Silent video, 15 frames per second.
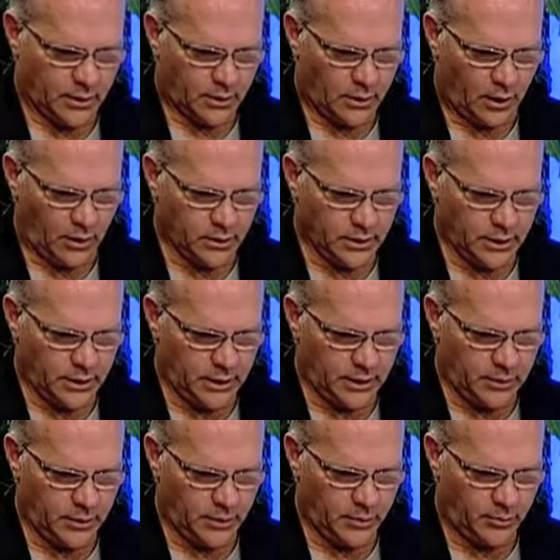
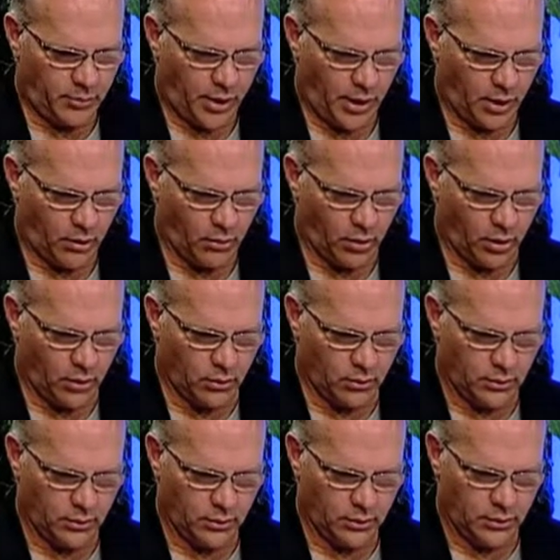Colleen
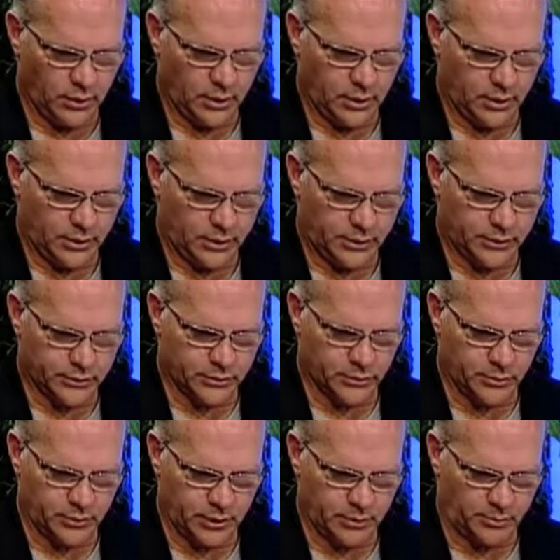Pero, an
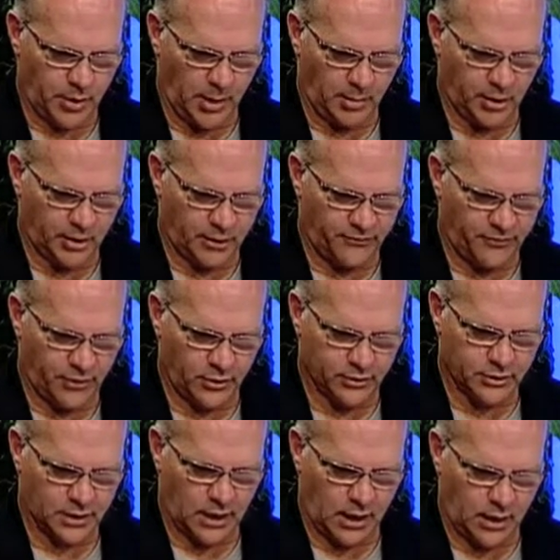attorney and public
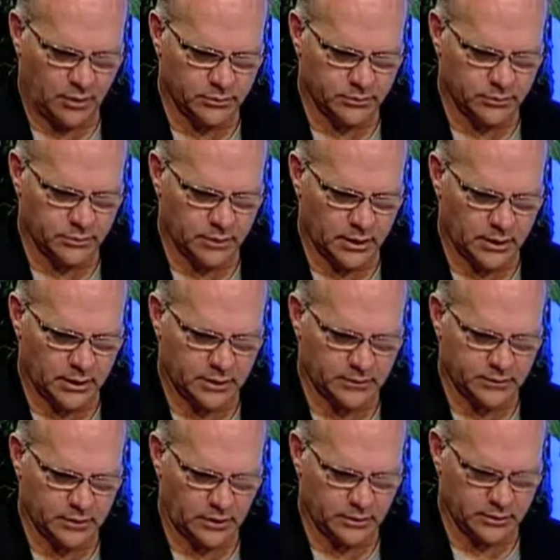affairs accountant, a
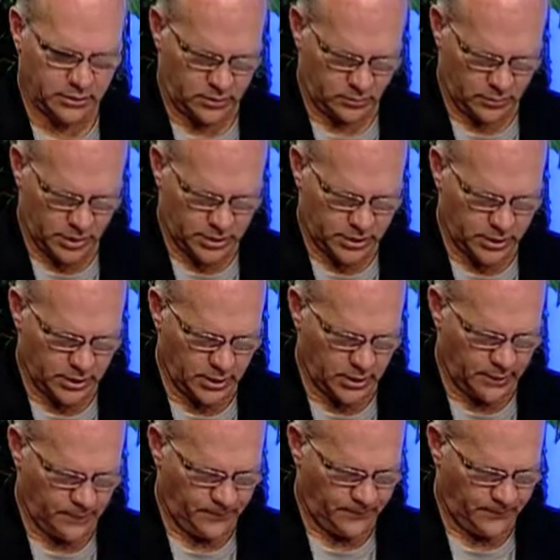consultant in
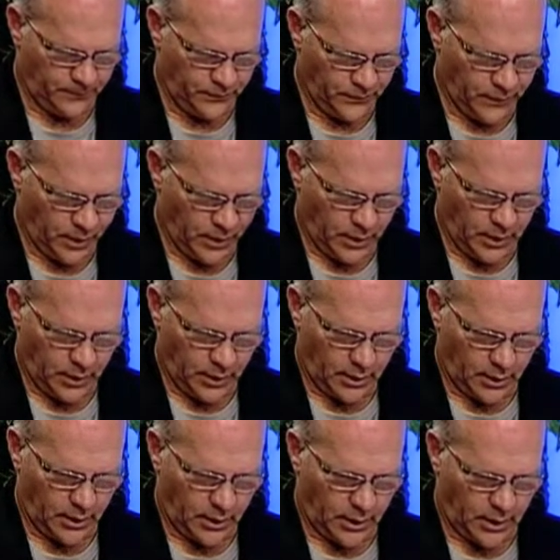Michigan,
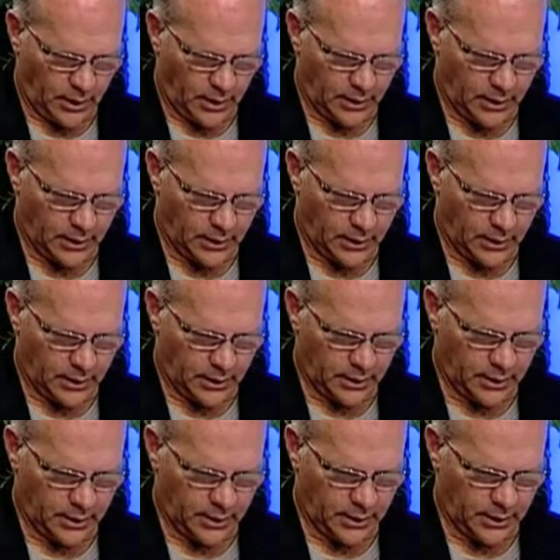uh,
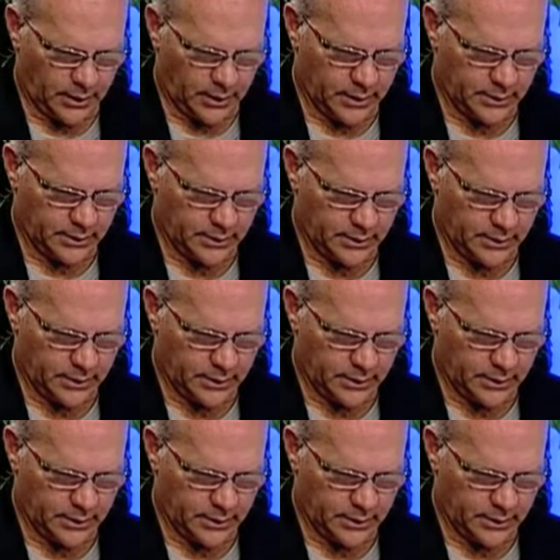and